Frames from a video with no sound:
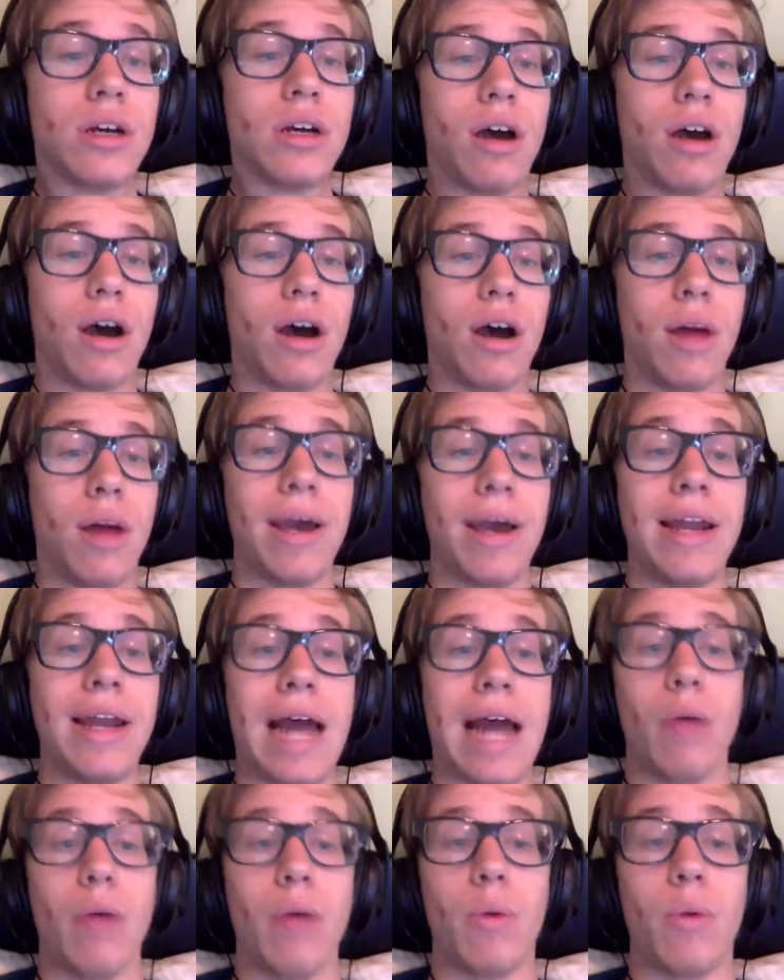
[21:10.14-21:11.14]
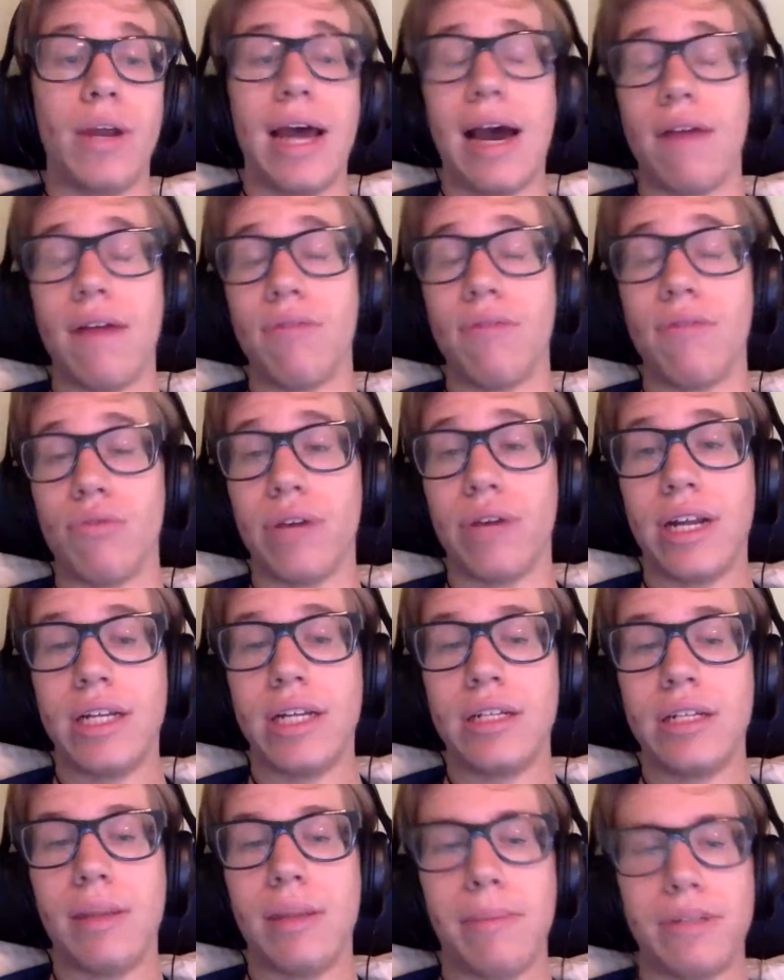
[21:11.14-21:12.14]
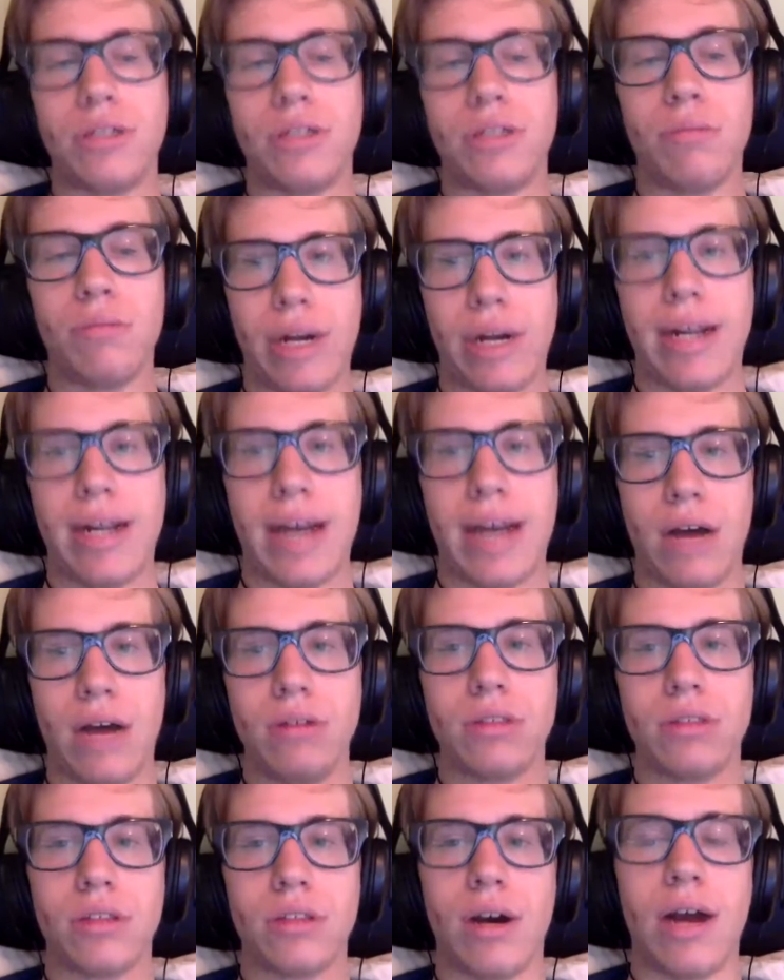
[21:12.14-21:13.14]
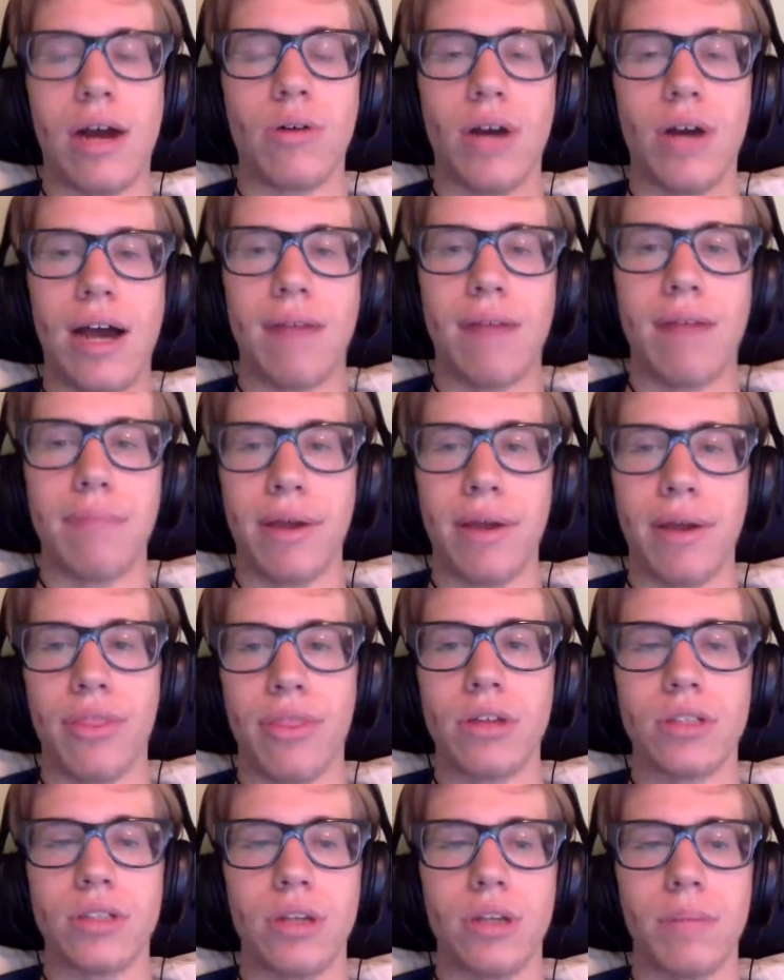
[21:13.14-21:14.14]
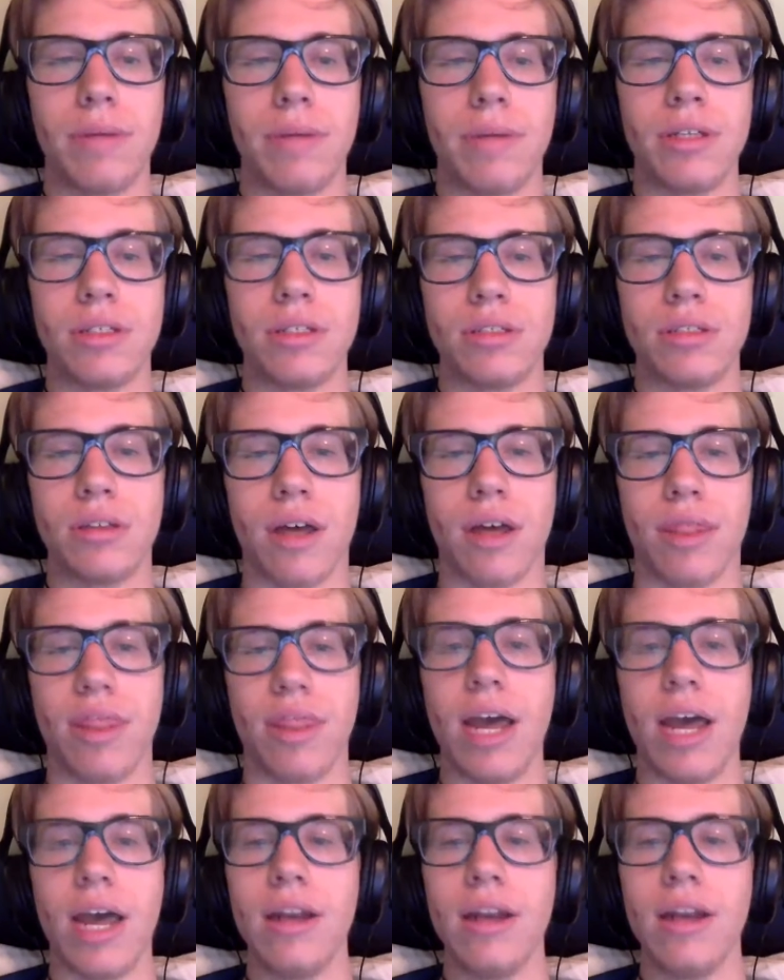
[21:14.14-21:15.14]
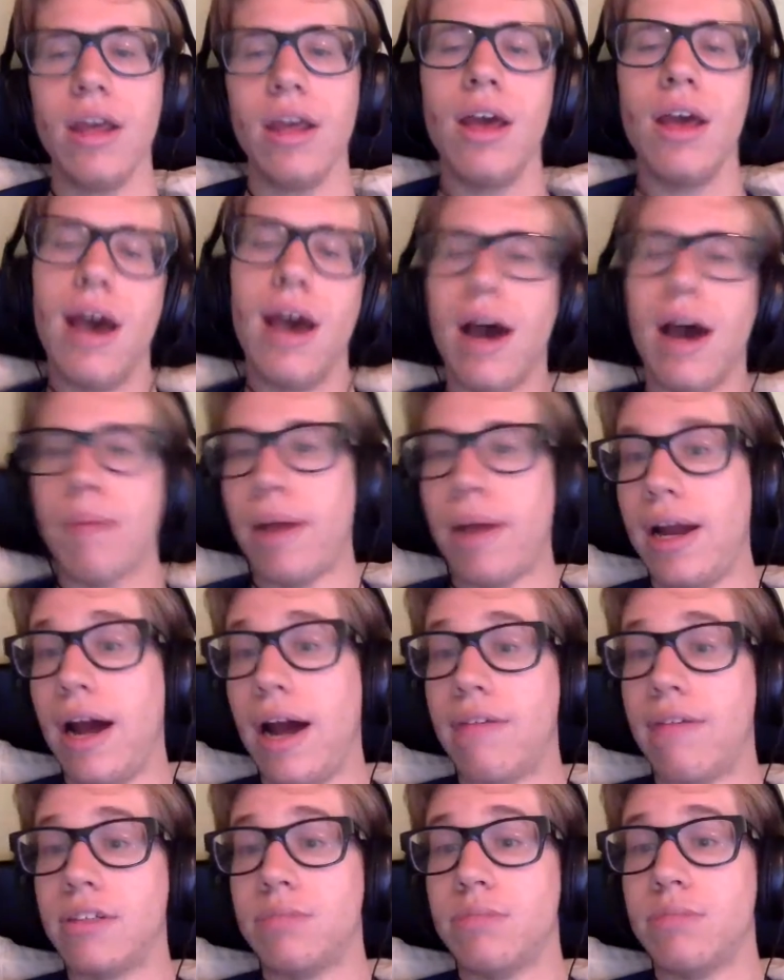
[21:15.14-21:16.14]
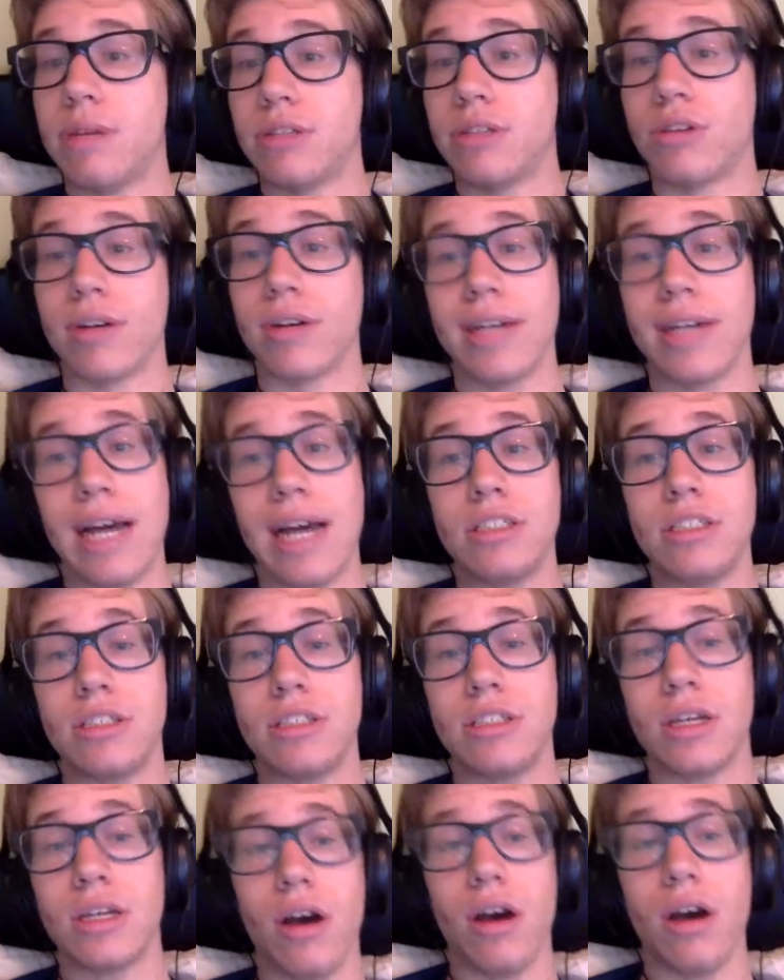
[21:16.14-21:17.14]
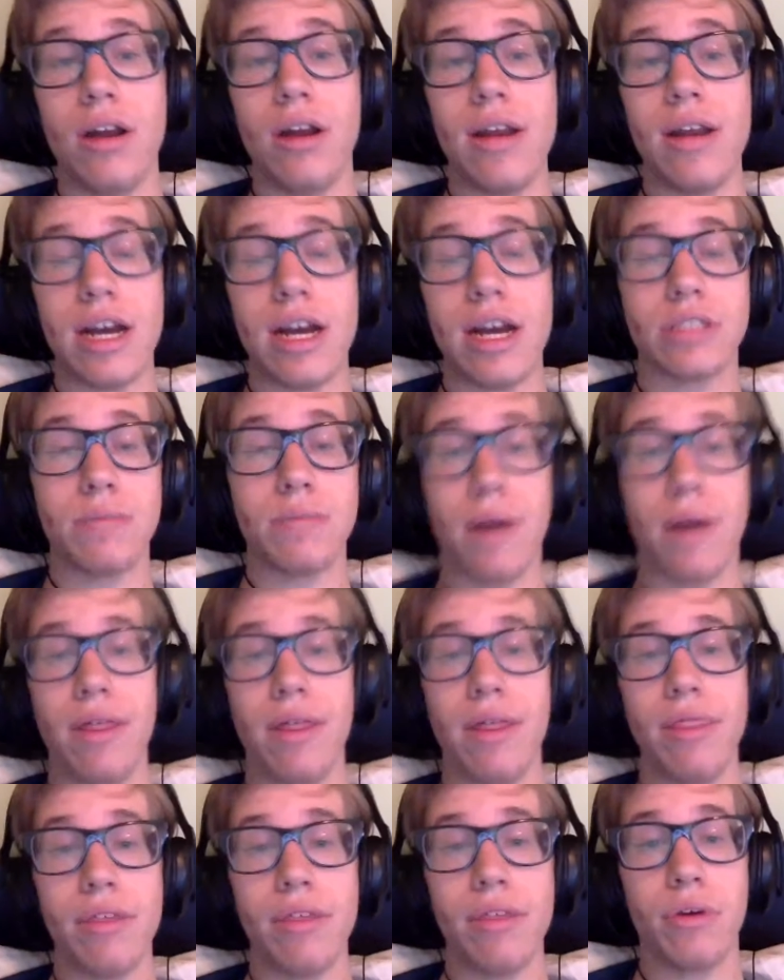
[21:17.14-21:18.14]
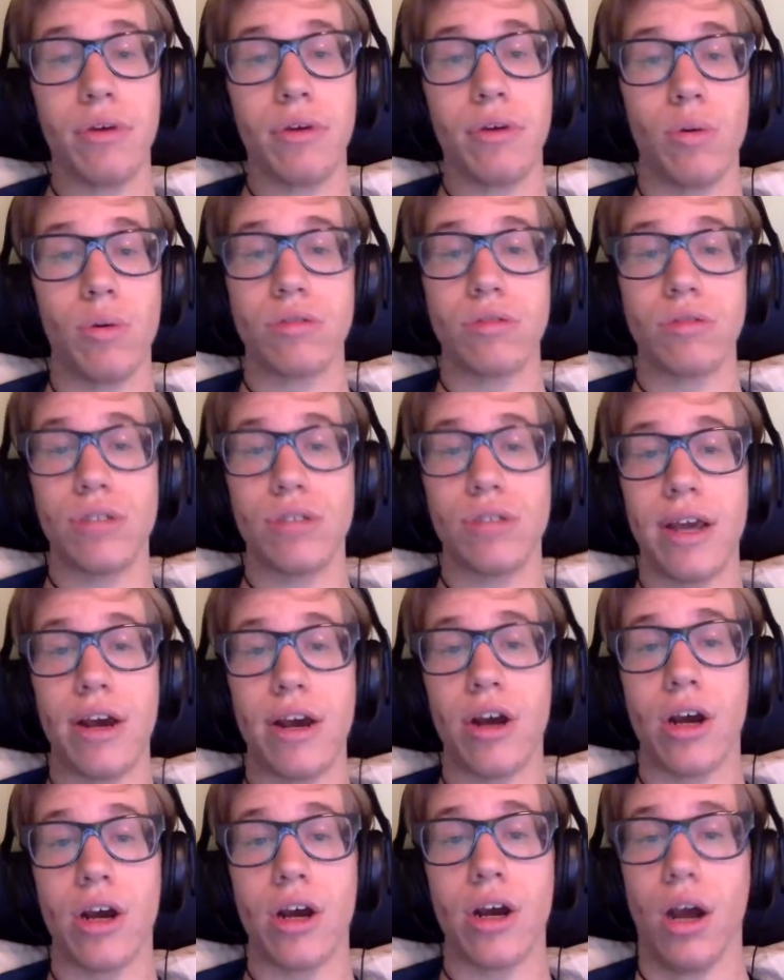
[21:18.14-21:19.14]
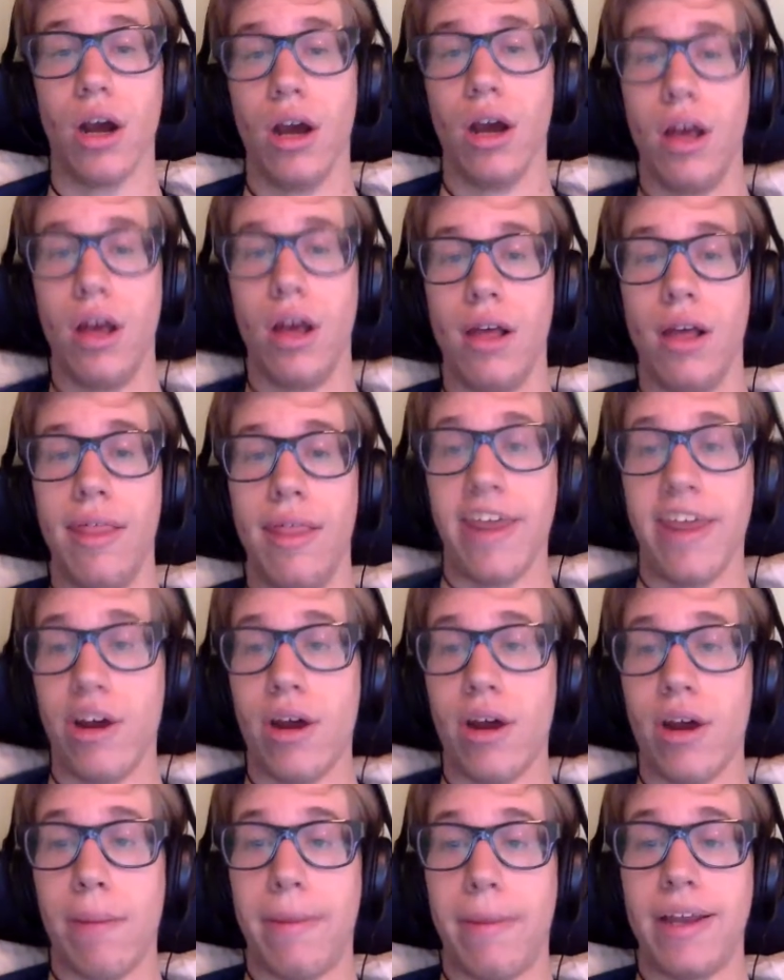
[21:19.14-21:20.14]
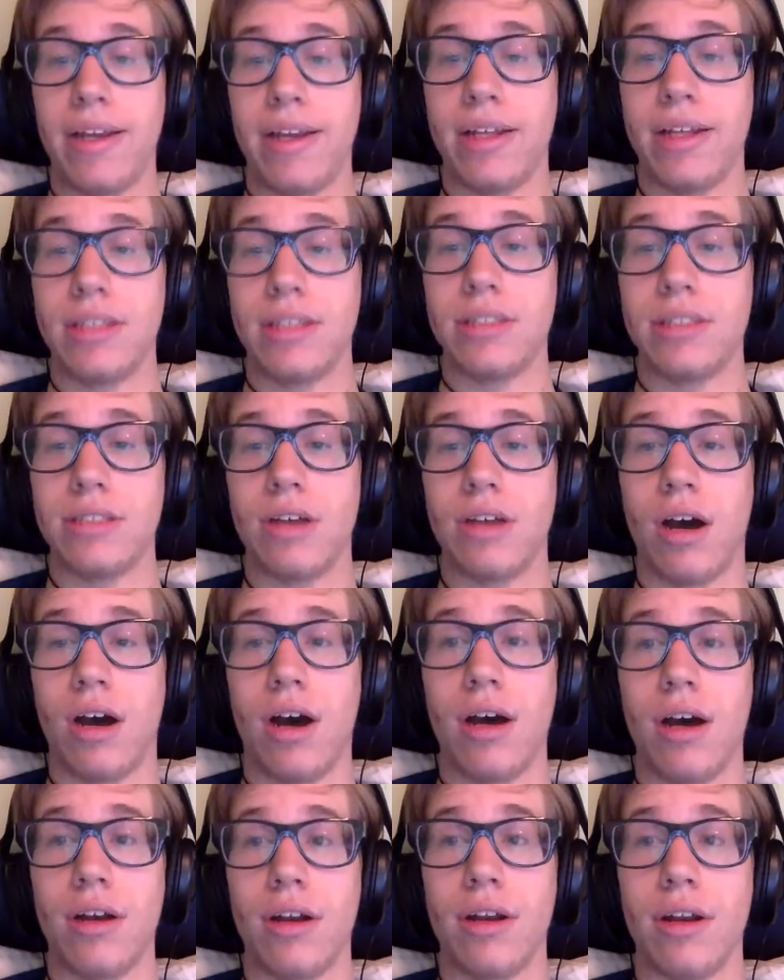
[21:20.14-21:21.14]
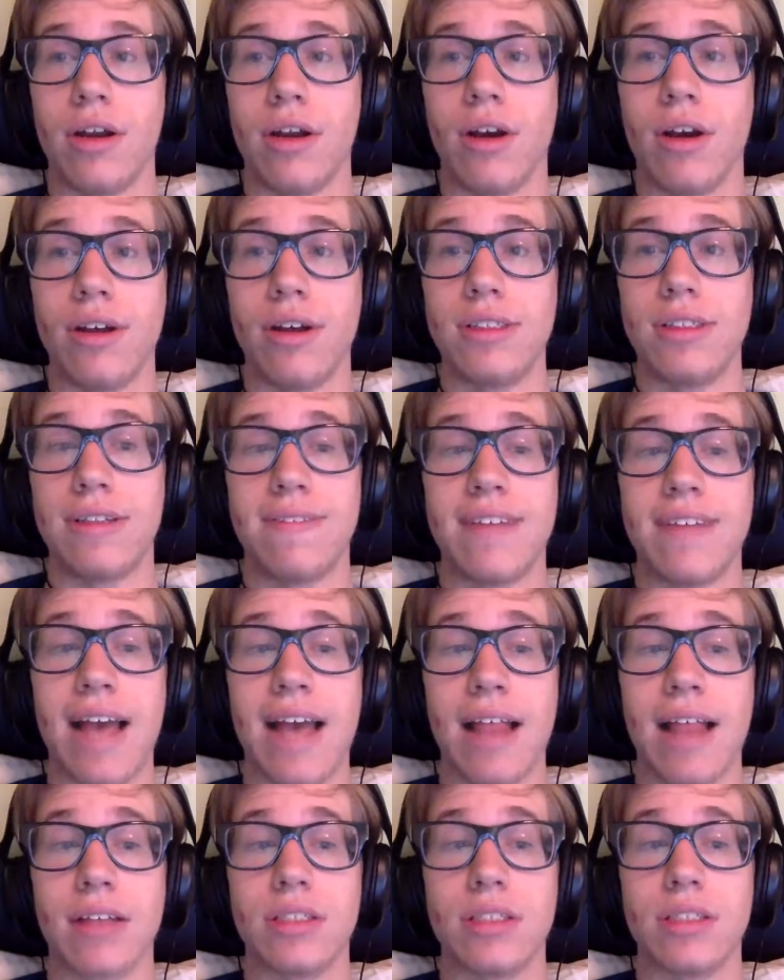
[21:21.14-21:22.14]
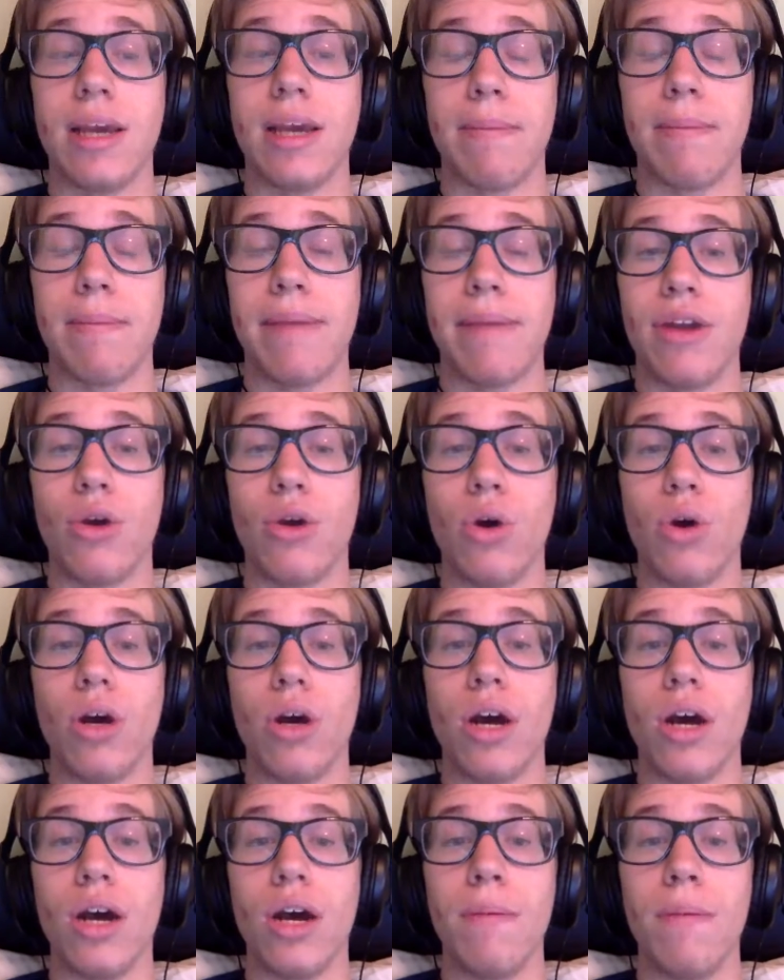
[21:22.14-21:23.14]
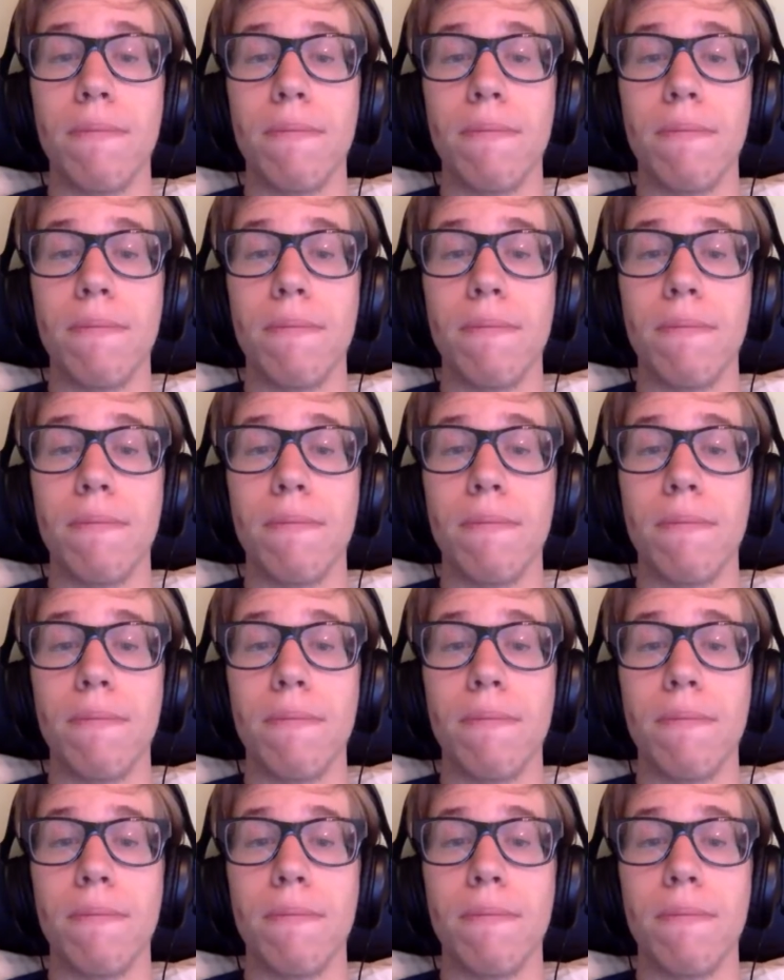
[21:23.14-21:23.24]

And I would have written Mission Breakout, so I will have my thoughts and opinions on that. I might have a special guest next month who will share their opinions on Guardians of the Galaxy and Pandora,